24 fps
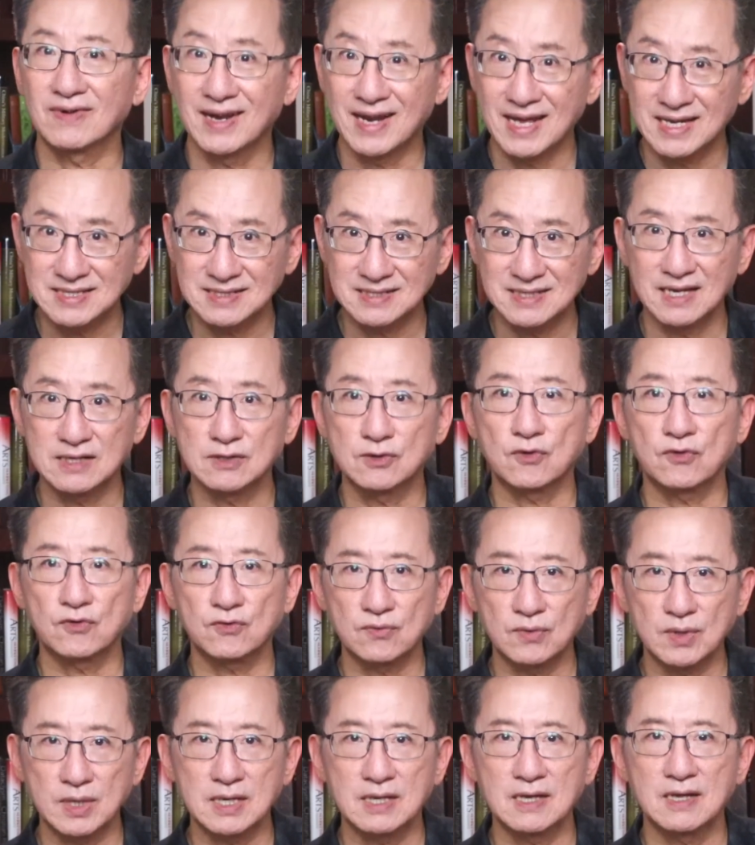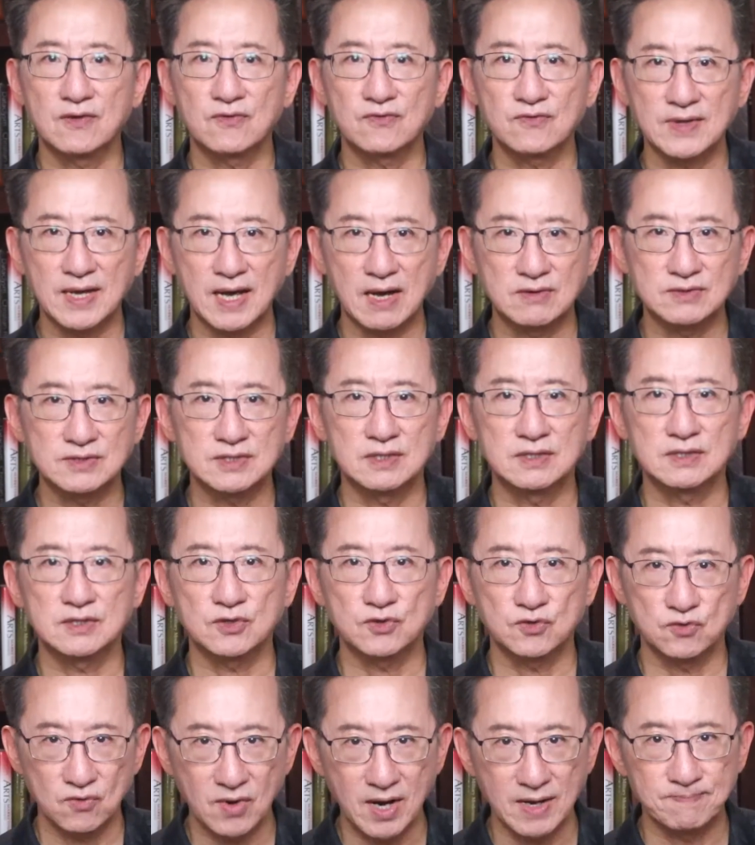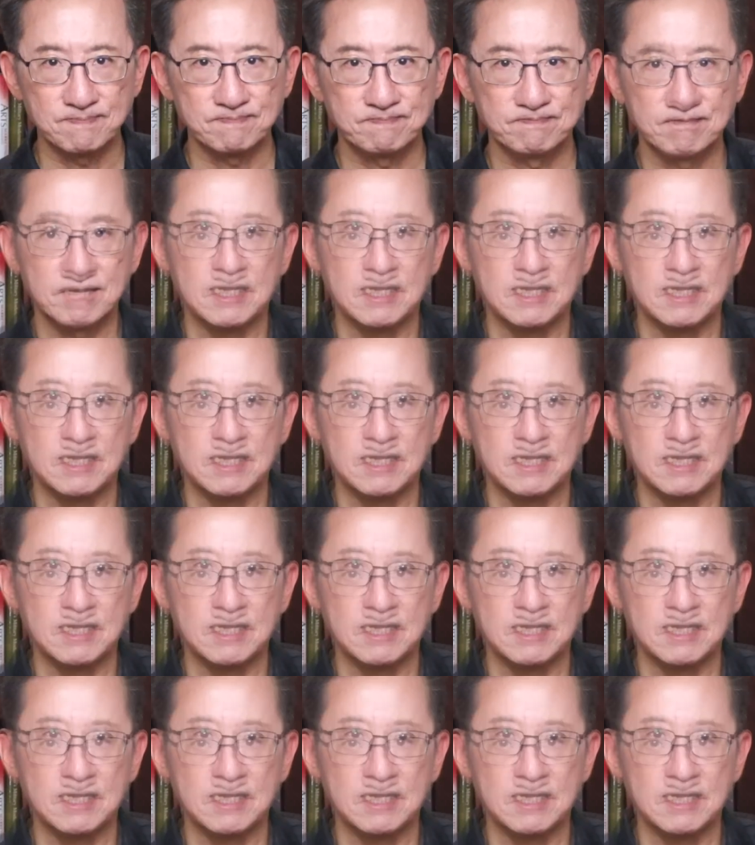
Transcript: less than 3,000 yuan.